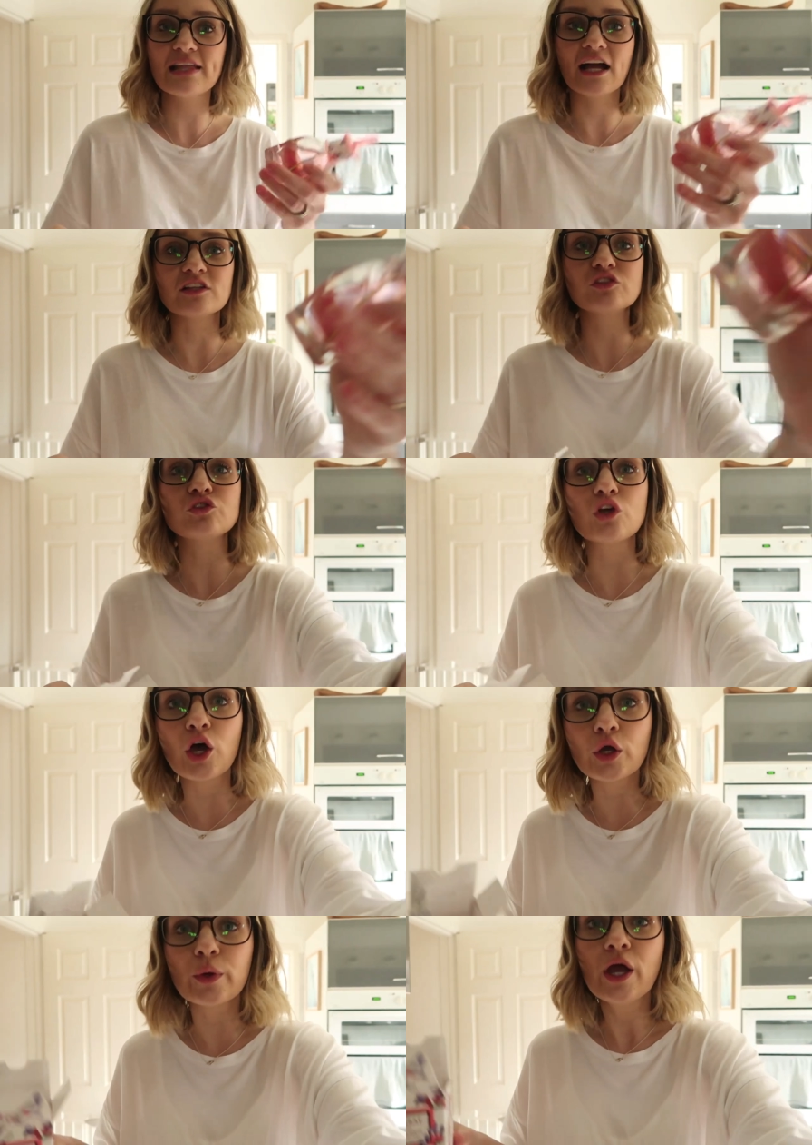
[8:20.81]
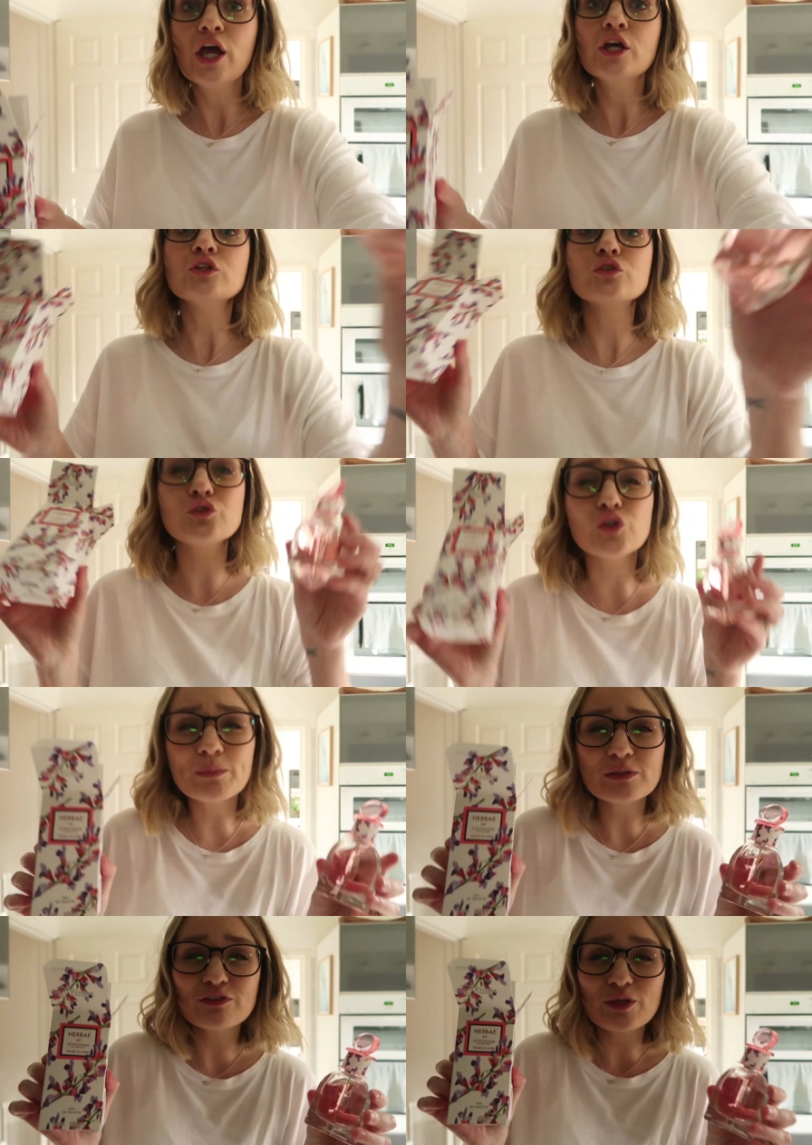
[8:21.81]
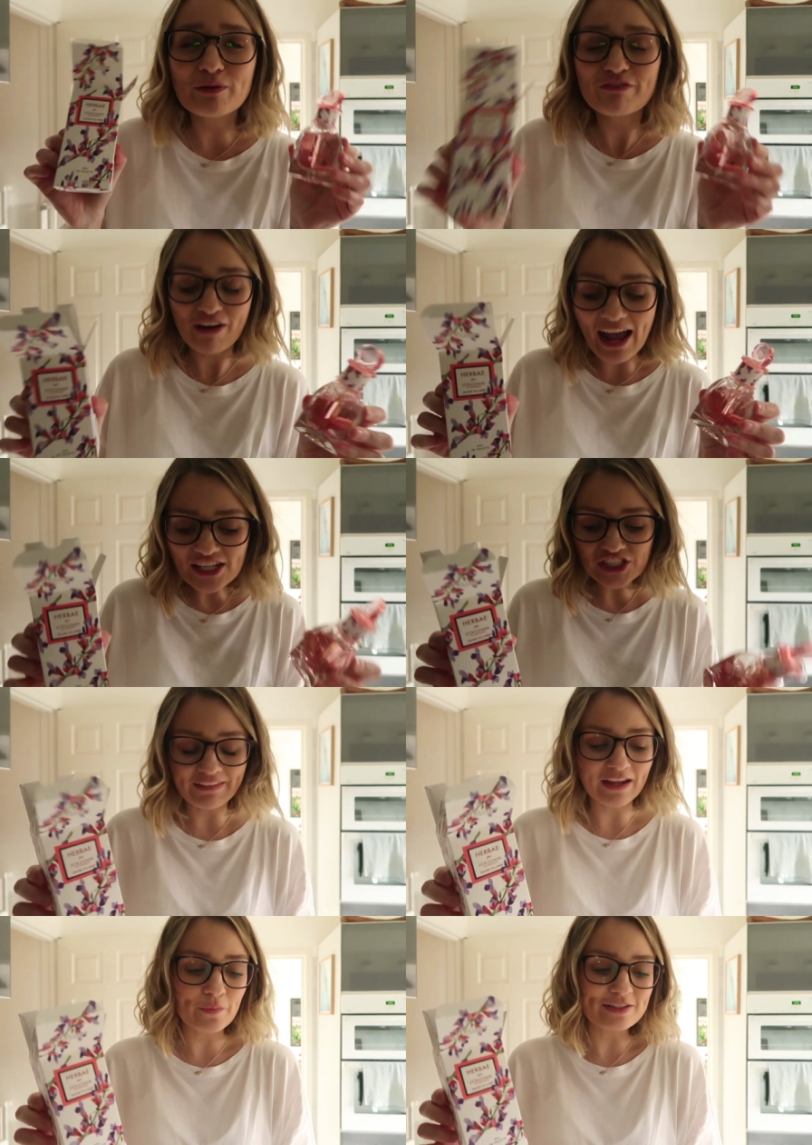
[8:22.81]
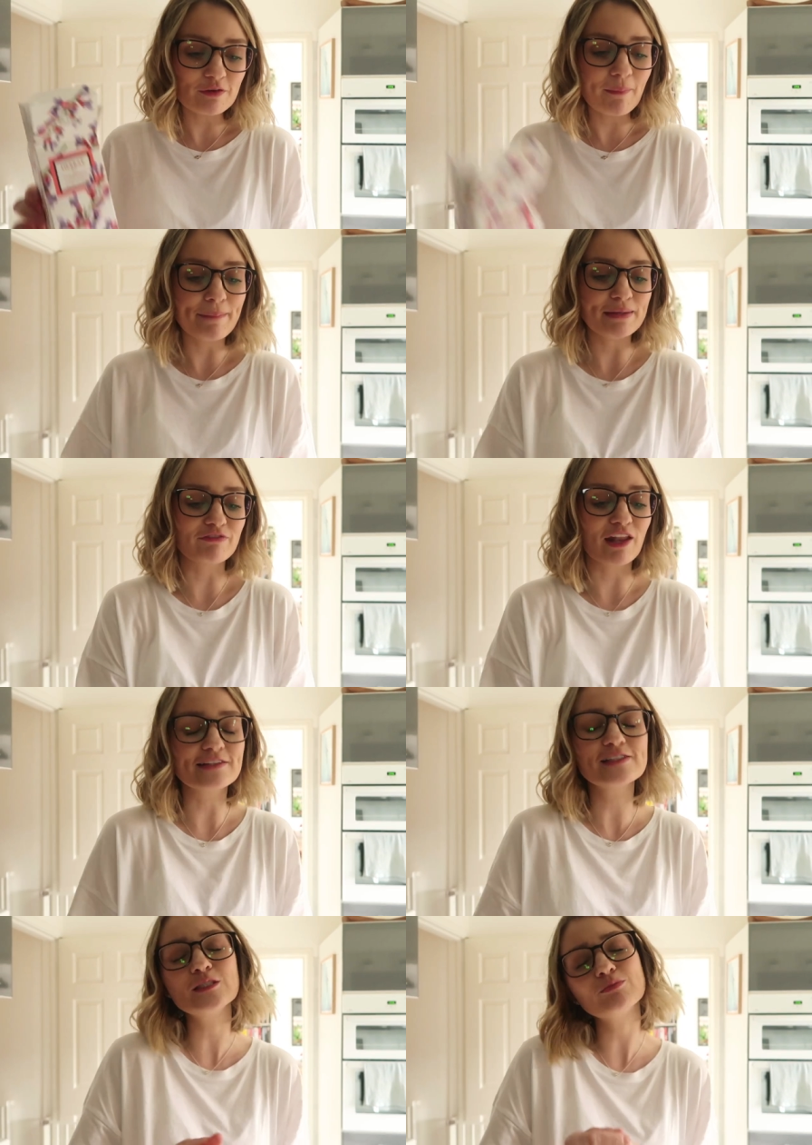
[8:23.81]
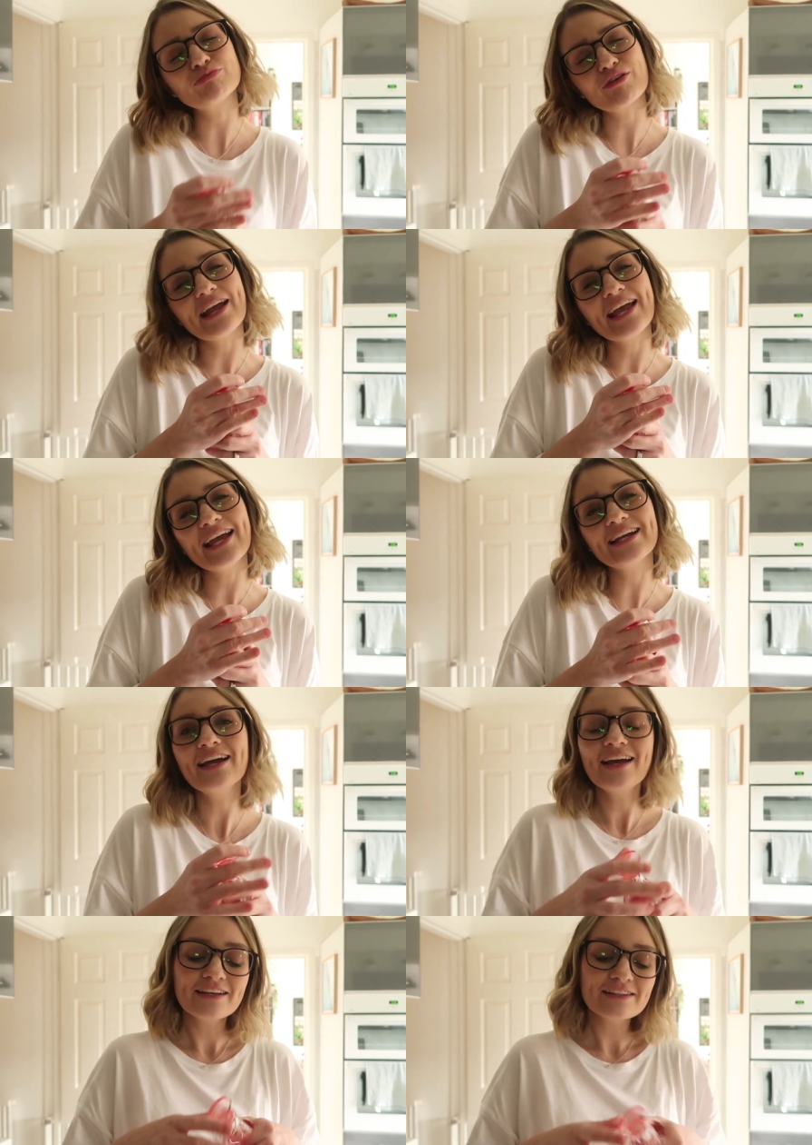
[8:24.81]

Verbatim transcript: They are so super, super fresh and they always remind me of like spring,